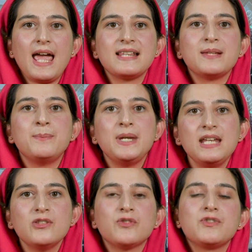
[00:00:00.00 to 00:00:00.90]
a
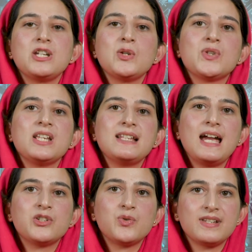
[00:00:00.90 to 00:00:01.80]
means of reducing
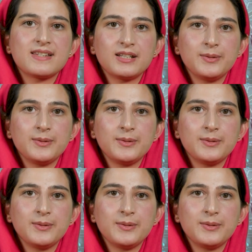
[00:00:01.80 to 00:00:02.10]
that risk.